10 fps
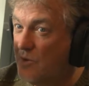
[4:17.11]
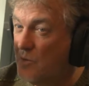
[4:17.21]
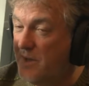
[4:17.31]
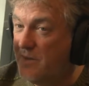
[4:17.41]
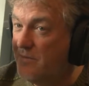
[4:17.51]

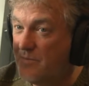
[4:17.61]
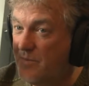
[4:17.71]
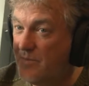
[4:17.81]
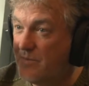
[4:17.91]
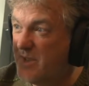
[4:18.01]
could we have
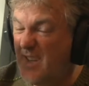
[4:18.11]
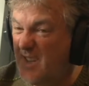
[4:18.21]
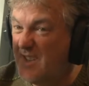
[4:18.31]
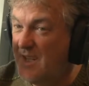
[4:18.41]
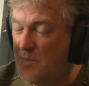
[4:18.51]
done
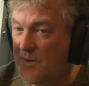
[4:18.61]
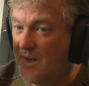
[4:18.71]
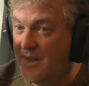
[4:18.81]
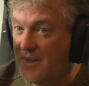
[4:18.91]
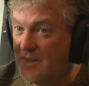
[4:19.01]
it
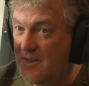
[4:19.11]
deliberately?